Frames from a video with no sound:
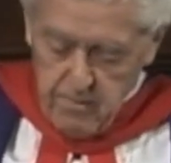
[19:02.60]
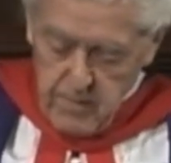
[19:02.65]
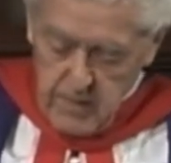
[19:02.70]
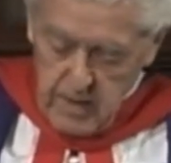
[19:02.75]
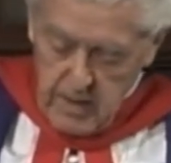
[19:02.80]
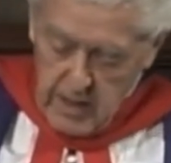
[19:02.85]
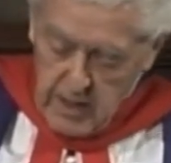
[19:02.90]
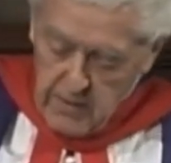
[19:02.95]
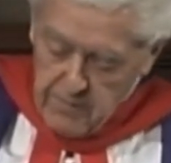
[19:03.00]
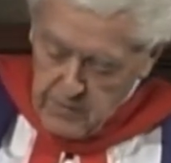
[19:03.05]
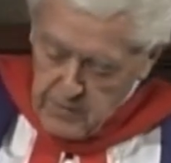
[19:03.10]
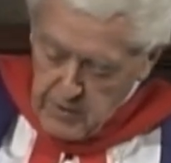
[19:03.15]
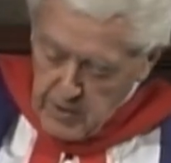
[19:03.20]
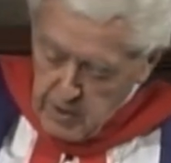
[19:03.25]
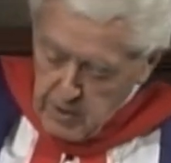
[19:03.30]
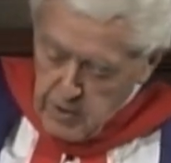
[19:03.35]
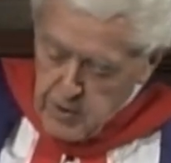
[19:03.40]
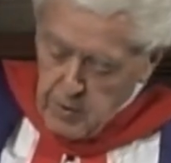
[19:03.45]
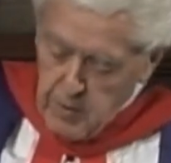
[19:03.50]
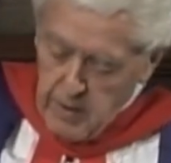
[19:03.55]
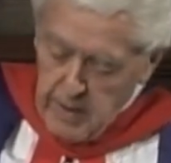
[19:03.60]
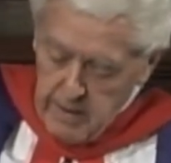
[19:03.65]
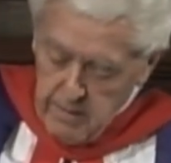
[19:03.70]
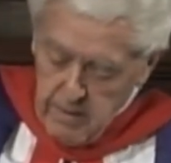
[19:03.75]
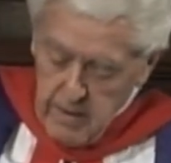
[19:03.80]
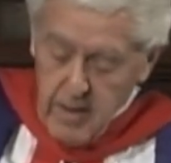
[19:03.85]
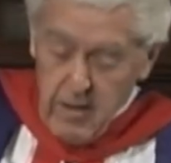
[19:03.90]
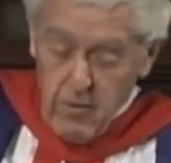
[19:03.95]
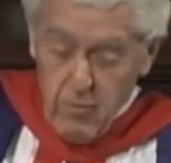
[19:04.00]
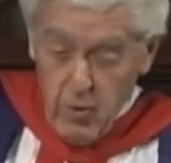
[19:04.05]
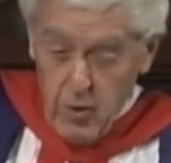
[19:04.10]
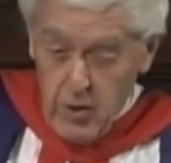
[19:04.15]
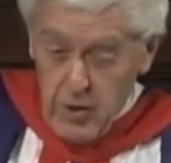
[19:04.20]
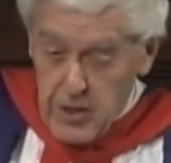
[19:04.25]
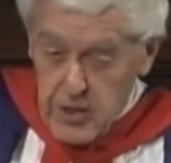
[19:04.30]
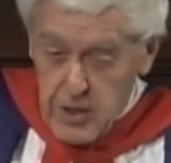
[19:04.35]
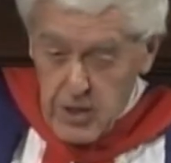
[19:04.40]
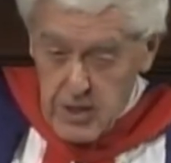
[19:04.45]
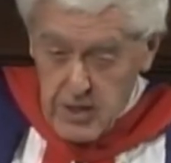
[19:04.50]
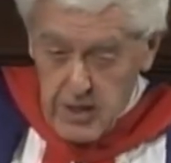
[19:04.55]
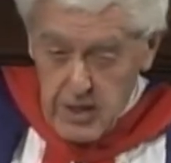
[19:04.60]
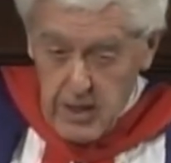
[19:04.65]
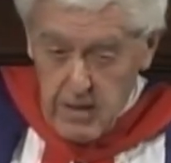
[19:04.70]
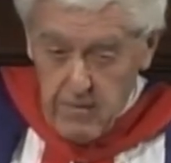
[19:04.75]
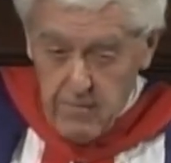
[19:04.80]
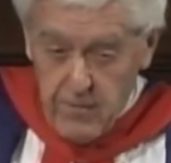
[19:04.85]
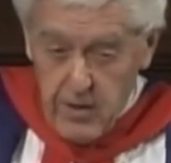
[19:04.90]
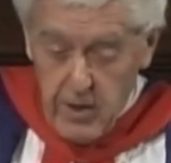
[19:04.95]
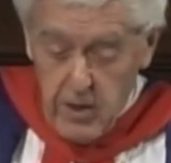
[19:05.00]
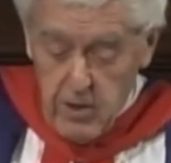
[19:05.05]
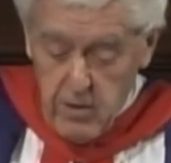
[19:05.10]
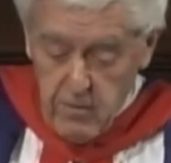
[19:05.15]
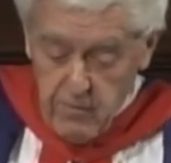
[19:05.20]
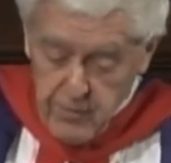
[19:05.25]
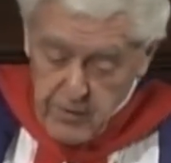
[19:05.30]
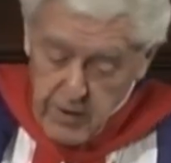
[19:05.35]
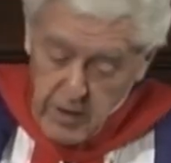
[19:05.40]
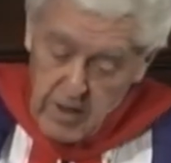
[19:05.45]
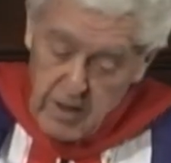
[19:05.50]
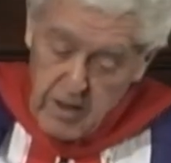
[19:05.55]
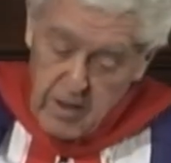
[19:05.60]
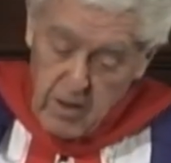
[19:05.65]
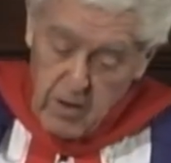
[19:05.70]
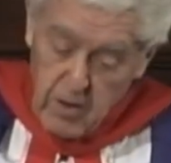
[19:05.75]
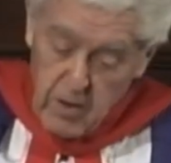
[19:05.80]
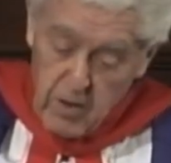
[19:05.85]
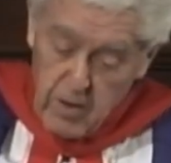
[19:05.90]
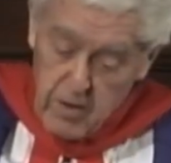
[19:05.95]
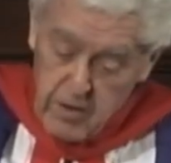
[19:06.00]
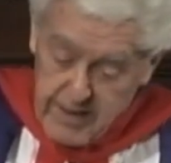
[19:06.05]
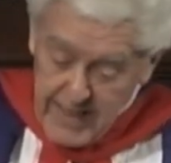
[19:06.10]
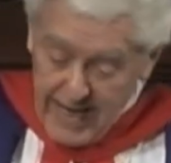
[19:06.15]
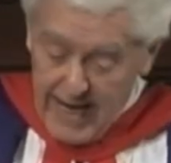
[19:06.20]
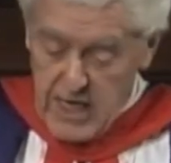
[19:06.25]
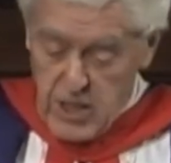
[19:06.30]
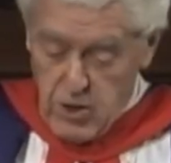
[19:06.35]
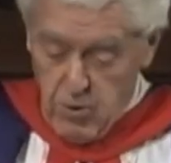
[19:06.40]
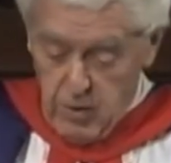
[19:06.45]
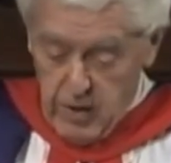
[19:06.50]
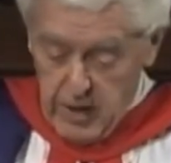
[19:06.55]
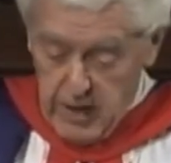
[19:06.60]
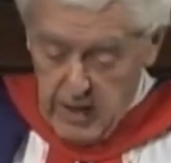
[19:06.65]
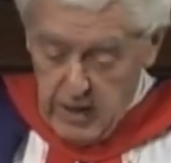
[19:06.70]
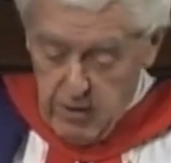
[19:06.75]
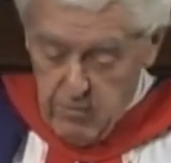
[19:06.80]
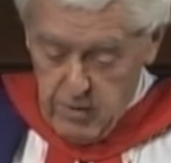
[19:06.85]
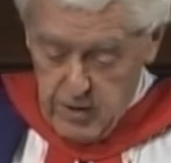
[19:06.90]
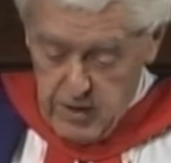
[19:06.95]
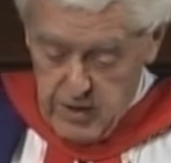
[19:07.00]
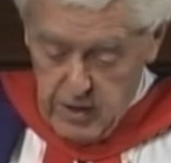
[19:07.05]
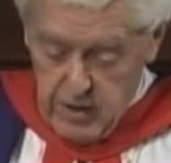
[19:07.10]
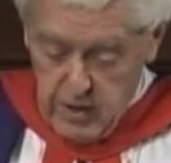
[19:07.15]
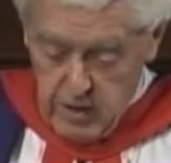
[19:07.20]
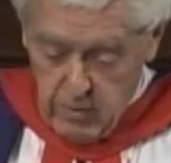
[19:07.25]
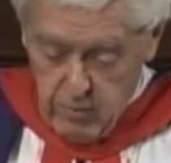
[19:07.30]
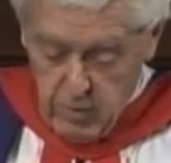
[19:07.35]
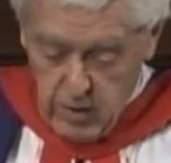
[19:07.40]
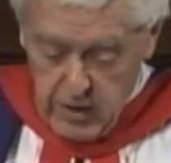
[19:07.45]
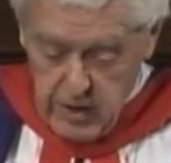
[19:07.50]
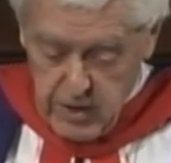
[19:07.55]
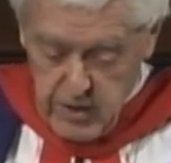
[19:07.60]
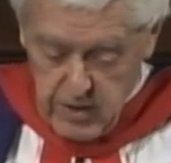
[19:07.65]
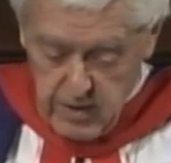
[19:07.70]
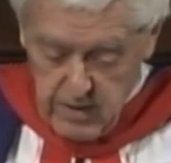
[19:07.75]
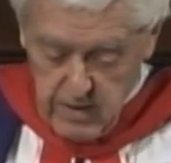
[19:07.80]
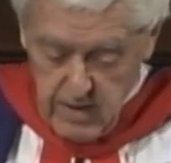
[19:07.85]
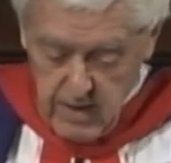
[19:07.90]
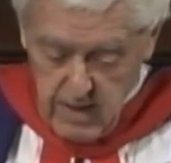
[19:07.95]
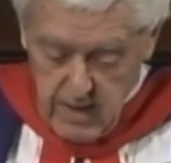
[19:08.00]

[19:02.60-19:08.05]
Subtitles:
even those who are religiously involved or casually interested in religion,